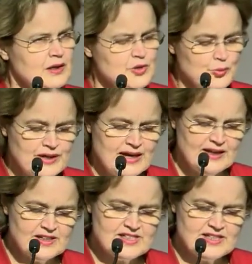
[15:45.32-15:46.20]
The
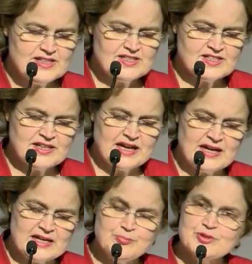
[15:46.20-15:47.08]
reality is that
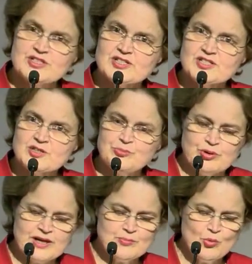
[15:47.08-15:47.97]
our impetus to
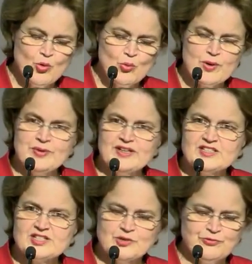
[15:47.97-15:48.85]
bring more women
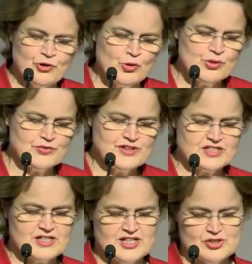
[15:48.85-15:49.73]
into the fold of
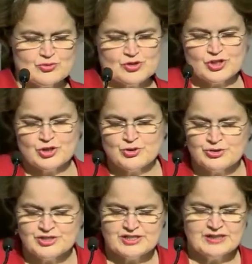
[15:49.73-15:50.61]
international
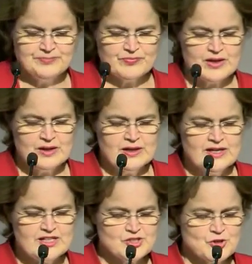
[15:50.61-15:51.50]
security
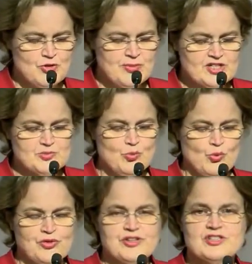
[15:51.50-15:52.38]
is so much
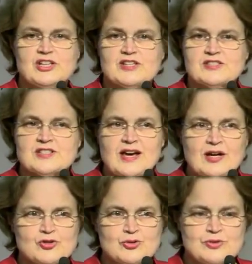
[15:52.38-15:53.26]
more than just
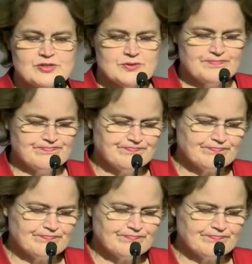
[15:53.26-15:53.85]
altruism.